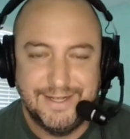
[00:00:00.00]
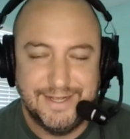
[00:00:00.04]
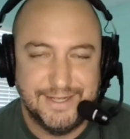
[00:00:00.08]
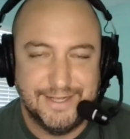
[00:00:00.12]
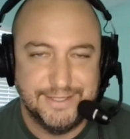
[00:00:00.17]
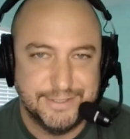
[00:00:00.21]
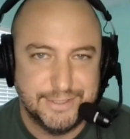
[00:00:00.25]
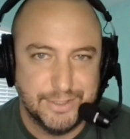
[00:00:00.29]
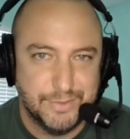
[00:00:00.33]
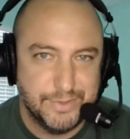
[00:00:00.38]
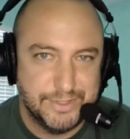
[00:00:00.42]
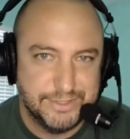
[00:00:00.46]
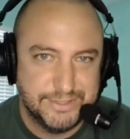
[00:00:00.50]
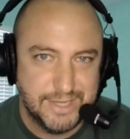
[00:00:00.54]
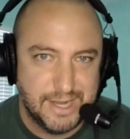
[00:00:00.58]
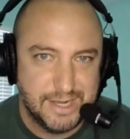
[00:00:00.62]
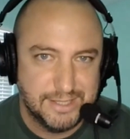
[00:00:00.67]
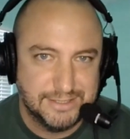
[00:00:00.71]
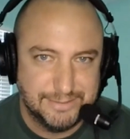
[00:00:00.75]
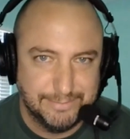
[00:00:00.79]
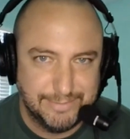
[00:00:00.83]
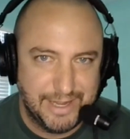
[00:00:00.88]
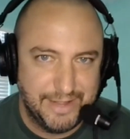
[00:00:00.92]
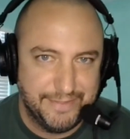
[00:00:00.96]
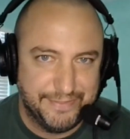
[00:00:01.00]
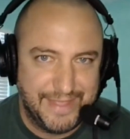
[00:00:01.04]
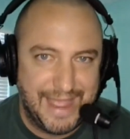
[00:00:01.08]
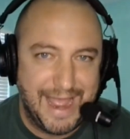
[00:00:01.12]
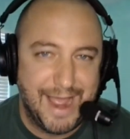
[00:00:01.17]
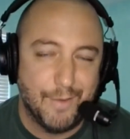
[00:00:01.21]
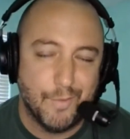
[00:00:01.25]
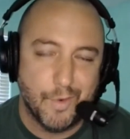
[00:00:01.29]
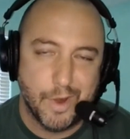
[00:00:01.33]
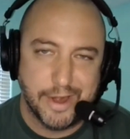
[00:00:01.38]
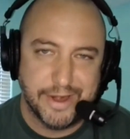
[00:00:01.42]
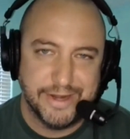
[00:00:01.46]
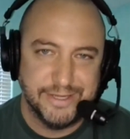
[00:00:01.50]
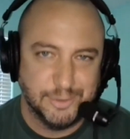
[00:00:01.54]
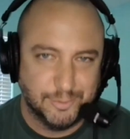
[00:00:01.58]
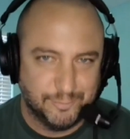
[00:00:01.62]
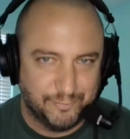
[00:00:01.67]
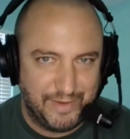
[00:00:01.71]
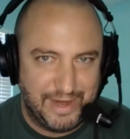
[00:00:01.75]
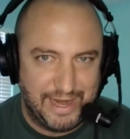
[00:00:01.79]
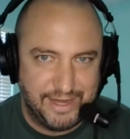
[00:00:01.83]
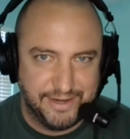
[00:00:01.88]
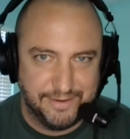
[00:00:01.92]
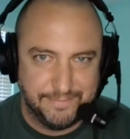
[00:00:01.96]
And so we talked about that, where his
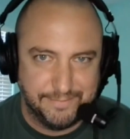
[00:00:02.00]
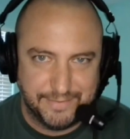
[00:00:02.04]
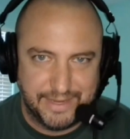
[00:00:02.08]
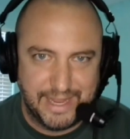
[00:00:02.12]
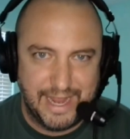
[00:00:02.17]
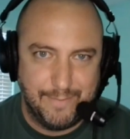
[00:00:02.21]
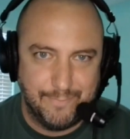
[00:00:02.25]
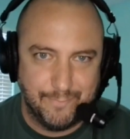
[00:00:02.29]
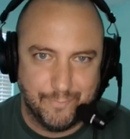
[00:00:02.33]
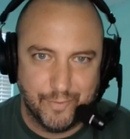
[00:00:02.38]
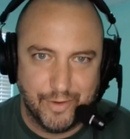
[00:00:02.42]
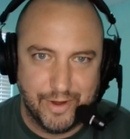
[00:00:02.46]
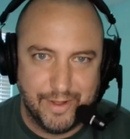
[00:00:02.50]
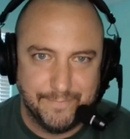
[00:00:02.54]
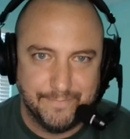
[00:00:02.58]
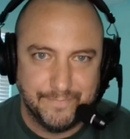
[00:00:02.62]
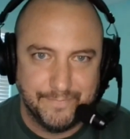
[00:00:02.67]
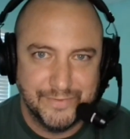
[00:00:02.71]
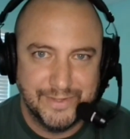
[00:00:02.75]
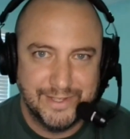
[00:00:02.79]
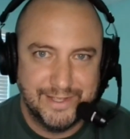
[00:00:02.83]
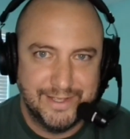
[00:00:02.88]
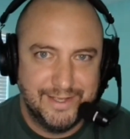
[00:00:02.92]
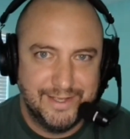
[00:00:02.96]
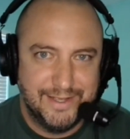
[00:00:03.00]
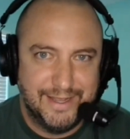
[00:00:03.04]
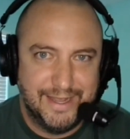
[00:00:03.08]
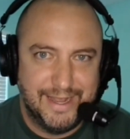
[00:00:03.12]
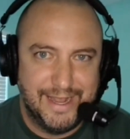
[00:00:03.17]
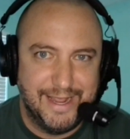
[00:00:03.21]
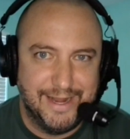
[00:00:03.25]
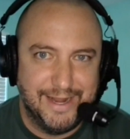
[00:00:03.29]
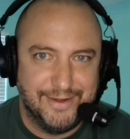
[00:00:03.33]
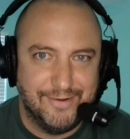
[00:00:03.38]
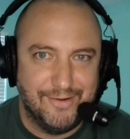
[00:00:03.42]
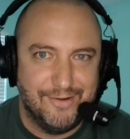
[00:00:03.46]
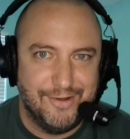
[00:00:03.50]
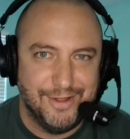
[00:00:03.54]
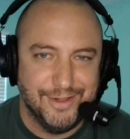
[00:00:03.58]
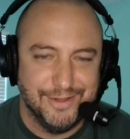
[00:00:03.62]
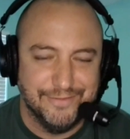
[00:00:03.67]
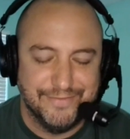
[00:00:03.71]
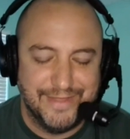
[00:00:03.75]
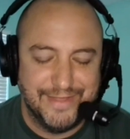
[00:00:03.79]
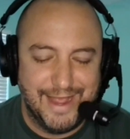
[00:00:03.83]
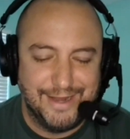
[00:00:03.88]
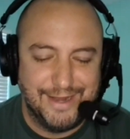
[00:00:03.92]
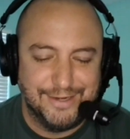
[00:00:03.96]
fandom came from, and
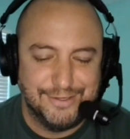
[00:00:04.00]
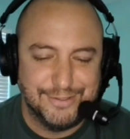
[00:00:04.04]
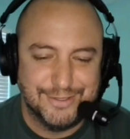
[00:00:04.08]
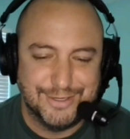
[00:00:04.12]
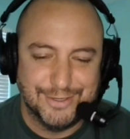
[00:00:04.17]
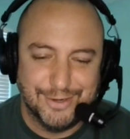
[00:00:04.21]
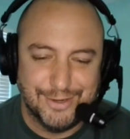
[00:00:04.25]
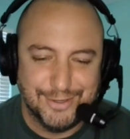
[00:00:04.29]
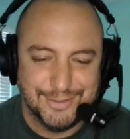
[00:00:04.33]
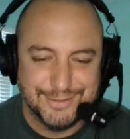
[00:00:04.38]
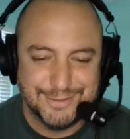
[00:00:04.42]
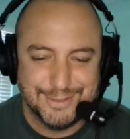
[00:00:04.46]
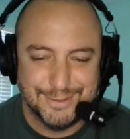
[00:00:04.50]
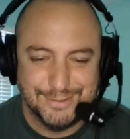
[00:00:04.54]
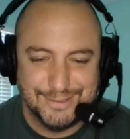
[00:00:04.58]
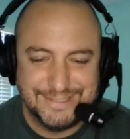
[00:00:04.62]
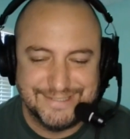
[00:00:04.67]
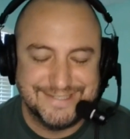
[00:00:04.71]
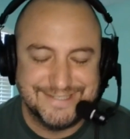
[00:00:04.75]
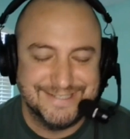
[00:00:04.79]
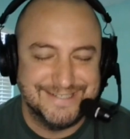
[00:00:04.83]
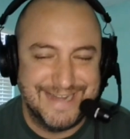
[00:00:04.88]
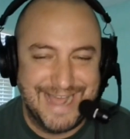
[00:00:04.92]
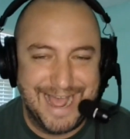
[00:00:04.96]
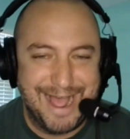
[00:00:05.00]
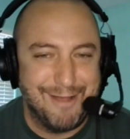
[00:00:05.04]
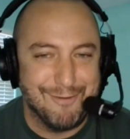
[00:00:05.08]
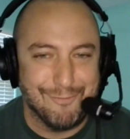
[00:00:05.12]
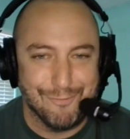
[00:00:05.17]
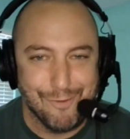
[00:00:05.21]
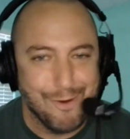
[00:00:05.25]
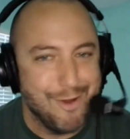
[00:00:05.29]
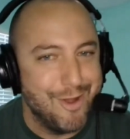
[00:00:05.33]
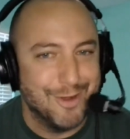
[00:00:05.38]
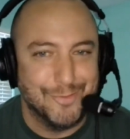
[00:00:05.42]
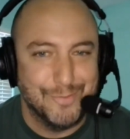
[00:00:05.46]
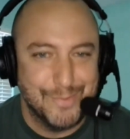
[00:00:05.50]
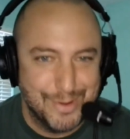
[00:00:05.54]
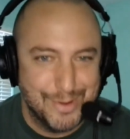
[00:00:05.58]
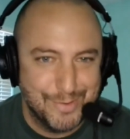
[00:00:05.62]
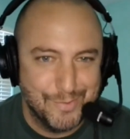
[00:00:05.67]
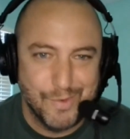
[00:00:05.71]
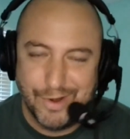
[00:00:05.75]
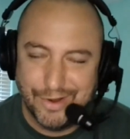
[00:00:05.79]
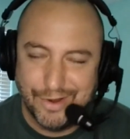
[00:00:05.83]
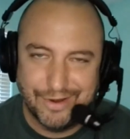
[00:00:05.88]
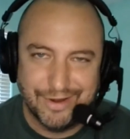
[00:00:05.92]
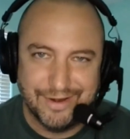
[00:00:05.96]
all of that. And you can also listen to how wrong we
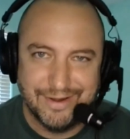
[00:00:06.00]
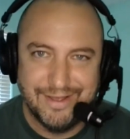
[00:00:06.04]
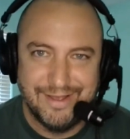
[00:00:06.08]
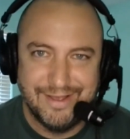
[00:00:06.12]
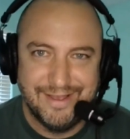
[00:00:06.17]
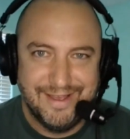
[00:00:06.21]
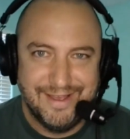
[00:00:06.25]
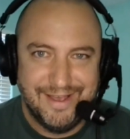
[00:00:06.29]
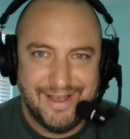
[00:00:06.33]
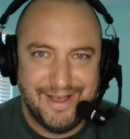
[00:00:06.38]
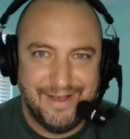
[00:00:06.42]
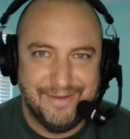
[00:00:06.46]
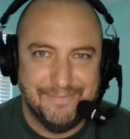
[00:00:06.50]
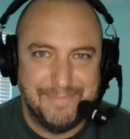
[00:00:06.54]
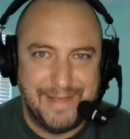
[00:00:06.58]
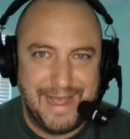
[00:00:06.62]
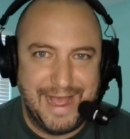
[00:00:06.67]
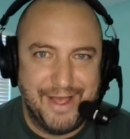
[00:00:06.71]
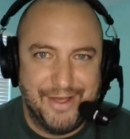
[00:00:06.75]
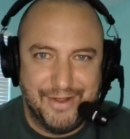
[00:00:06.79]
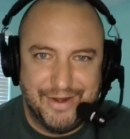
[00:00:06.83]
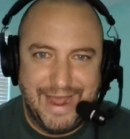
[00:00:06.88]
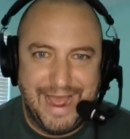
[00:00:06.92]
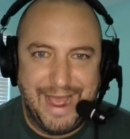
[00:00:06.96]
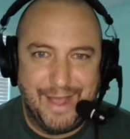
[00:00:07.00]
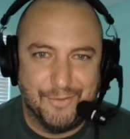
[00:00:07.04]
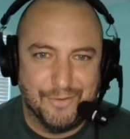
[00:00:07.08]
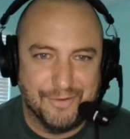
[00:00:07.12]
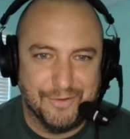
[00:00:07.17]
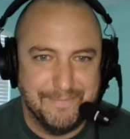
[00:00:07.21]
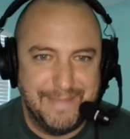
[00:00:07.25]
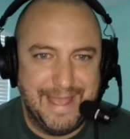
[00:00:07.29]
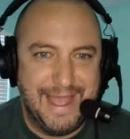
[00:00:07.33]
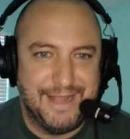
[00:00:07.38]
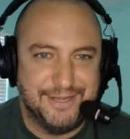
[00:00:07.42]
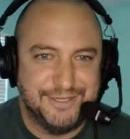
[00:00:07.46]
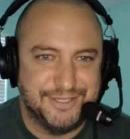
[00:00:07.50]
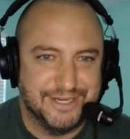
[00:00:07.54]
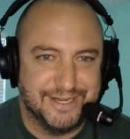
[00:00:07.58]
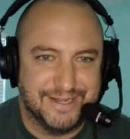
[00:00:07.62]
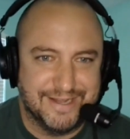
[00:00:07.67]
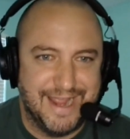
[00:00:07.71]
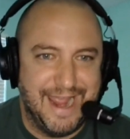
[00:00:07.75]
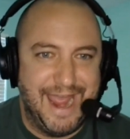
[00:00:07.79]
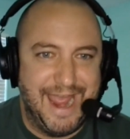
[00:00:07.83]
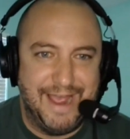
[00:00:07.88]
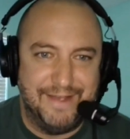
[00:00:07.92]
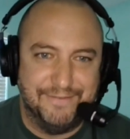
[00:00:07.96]
were about our Magic
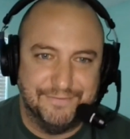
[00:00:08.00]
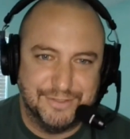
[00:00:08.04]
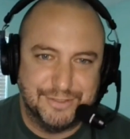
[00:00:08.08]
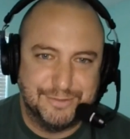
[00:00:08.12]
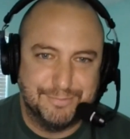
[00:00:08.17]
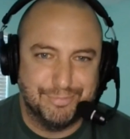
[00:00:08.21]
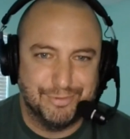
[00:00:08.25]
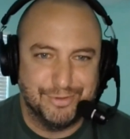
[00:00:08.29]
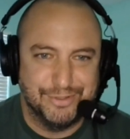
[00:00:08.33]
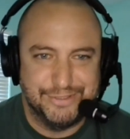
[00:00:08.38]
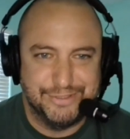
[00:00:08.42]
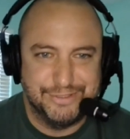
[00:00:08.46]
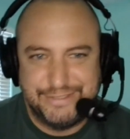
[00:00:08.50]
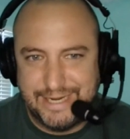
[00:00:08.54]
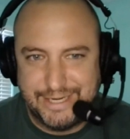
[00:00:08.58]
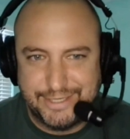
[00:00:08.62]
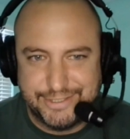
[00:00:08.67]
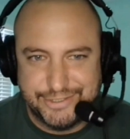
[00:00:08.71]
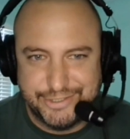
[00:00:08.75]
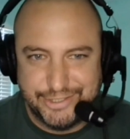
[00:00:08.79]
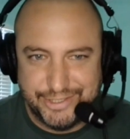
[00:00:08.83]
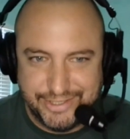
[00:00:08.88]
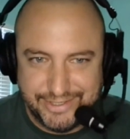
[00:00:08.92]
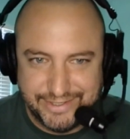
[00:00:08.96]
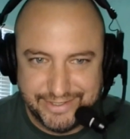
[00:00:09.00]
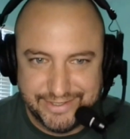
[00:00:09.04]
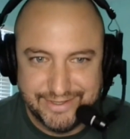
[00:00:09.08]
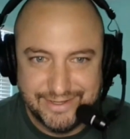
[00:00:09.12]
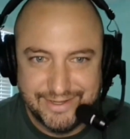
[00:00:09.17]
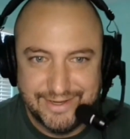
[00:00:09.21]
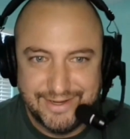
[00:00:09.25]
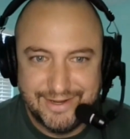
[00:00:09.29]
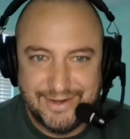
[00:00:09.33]
Cavs prediction.